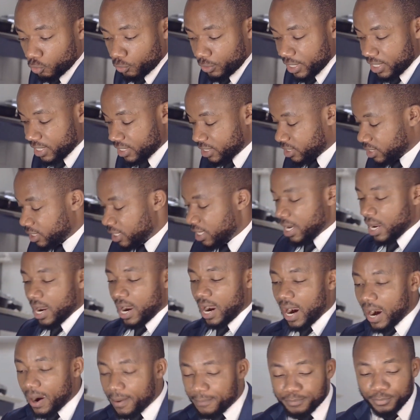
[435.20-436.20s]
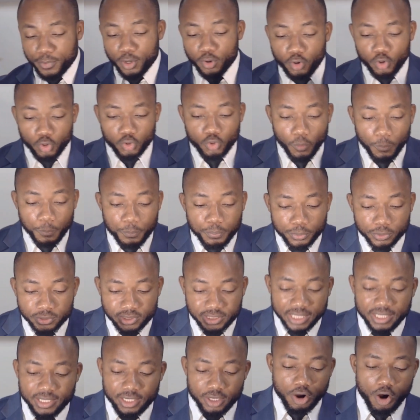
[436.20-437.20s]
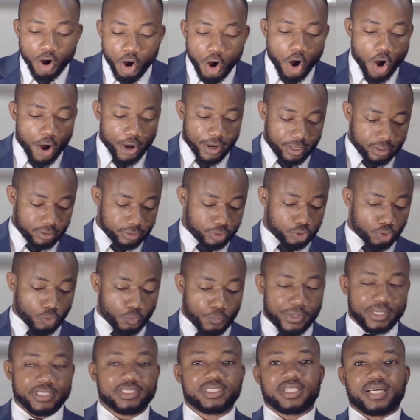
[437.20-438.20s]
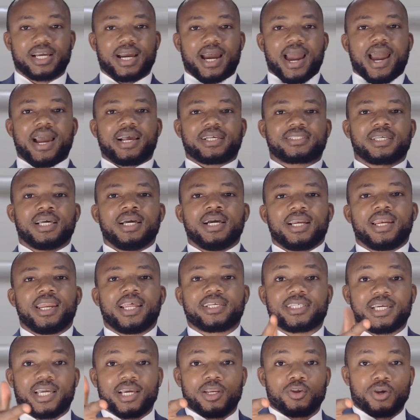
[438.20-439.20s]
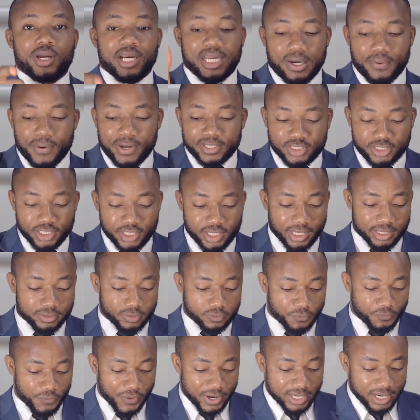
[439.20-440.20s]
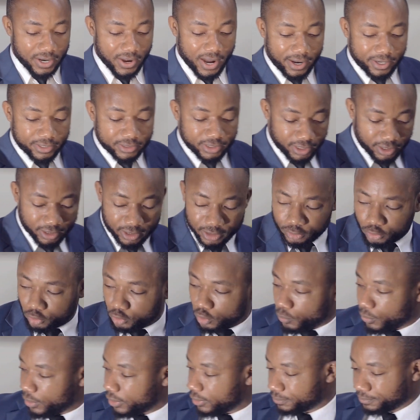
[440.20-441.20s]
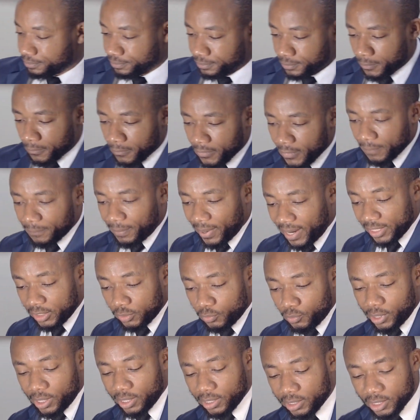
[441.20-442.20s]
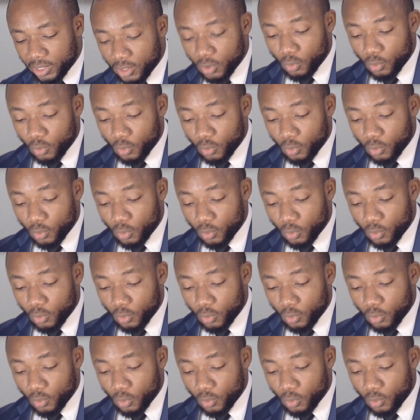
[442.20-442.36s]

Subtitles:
is I'm not going to put any oil to it. Guys, let's take a look at our chicken to find out how the chicken is doing. By the way,